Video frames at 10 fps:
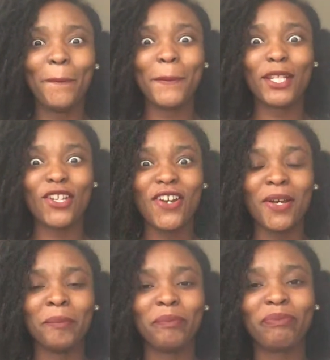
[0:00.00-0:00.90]
But yeah,
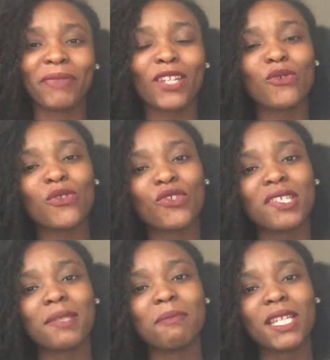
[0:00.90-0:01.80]
and also
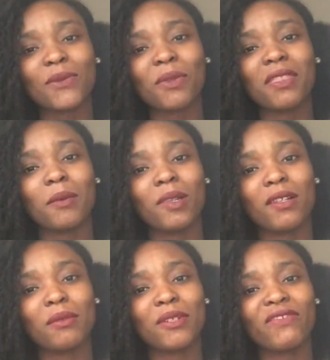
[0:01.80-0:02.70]
just mixed with a
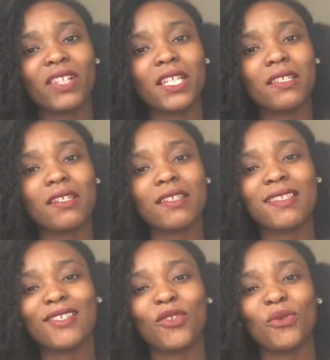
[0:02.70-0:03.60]
little bit of laziness
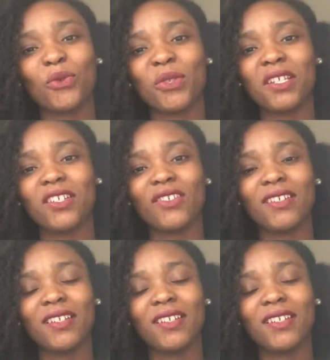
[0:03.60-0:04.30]
to do all the